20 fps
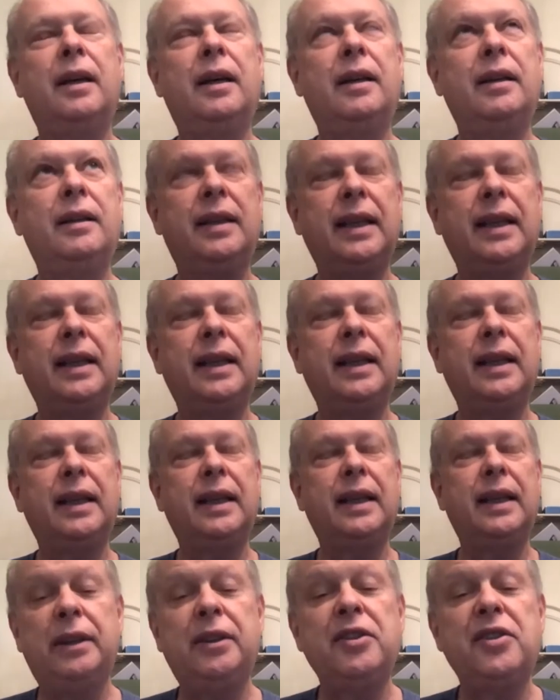the
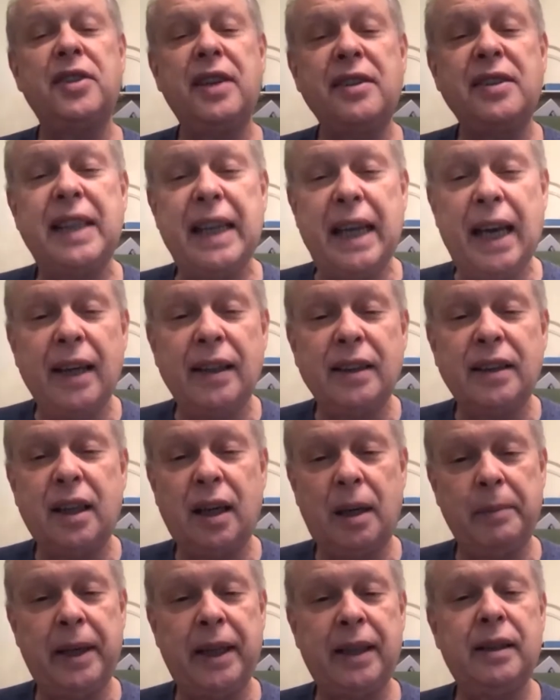caterpillar sees the end
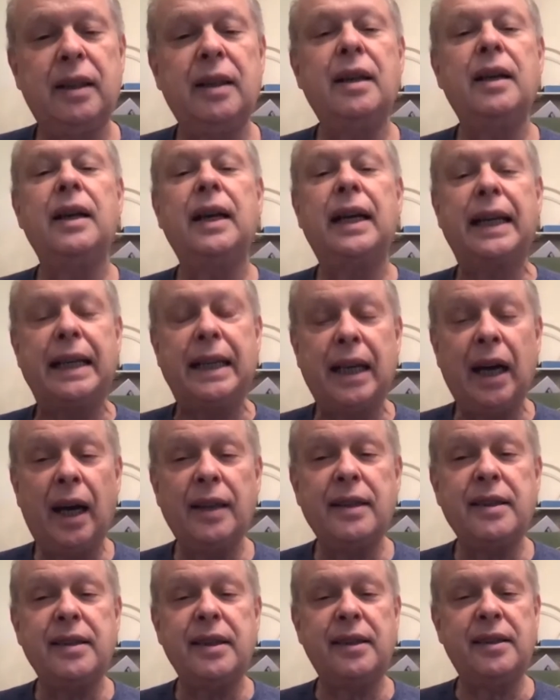coming. God
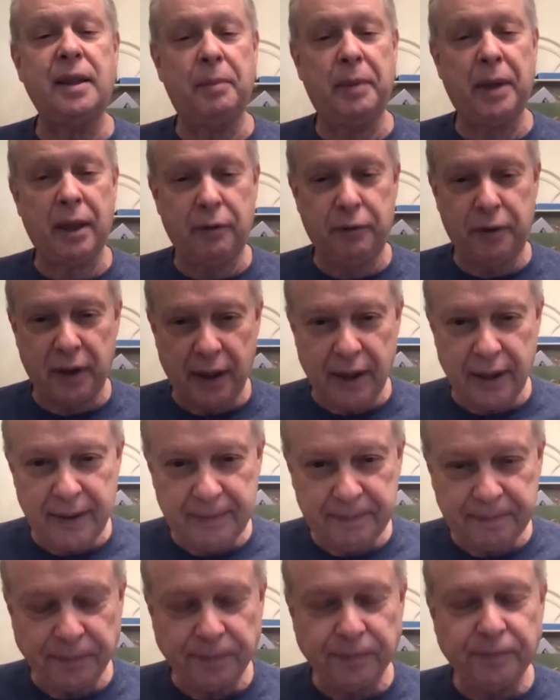sees the butterfly.
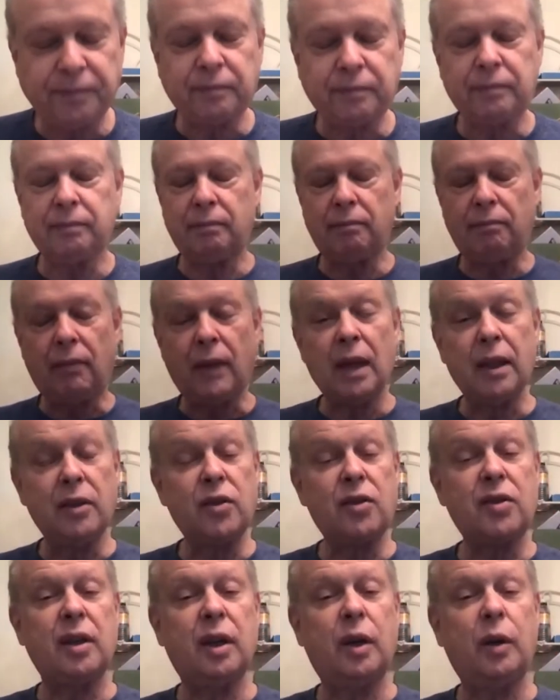
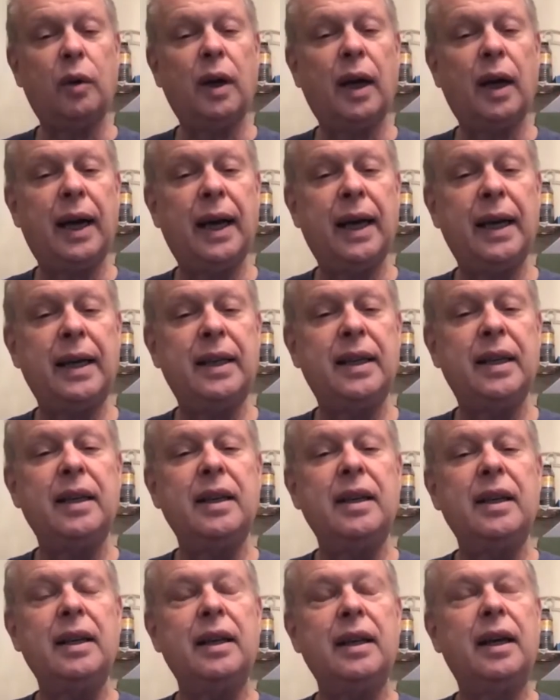So I,
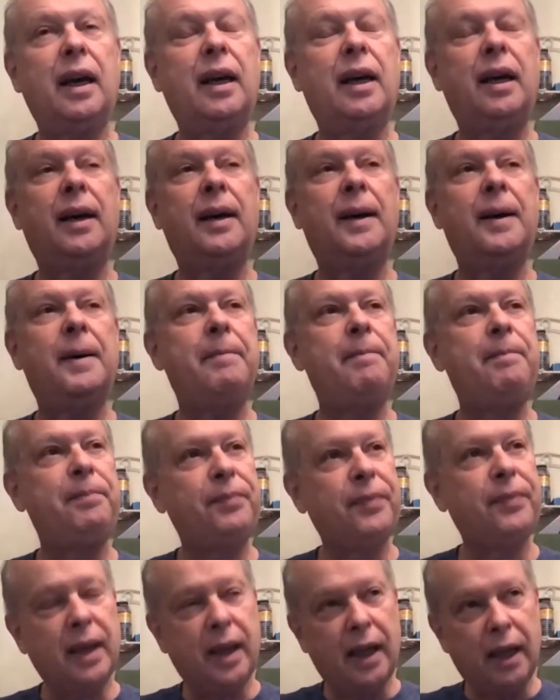um,
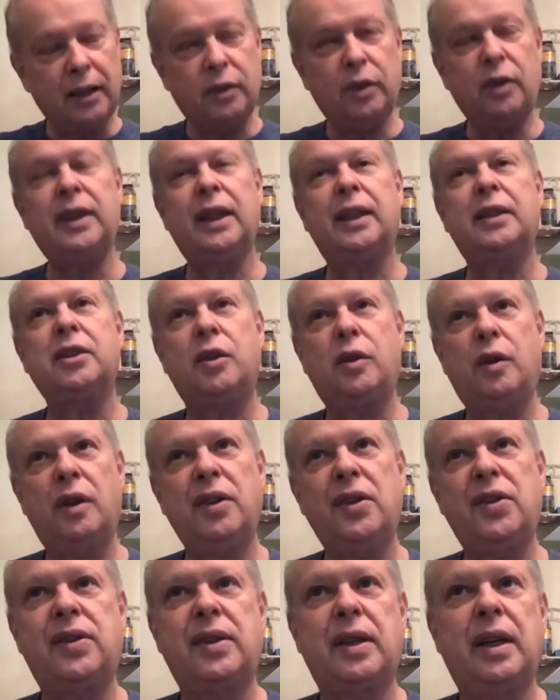I took that
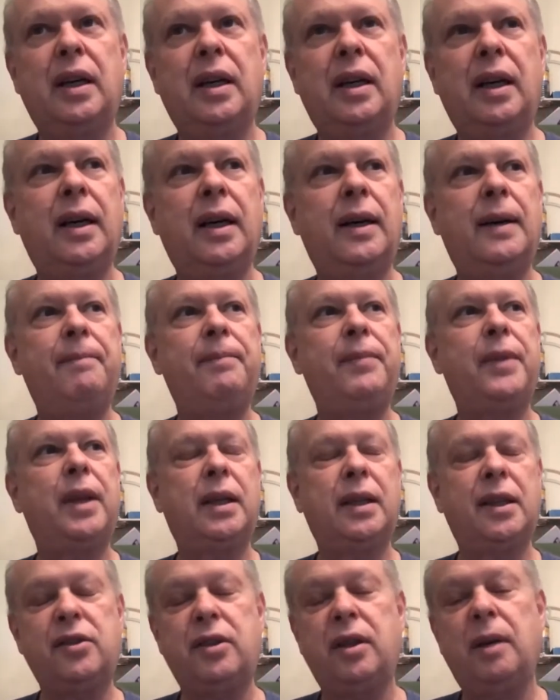course um, on
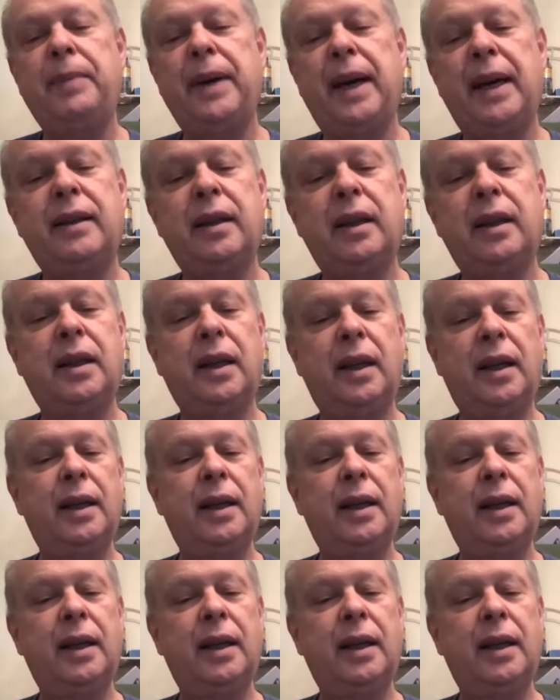osteopathic uh,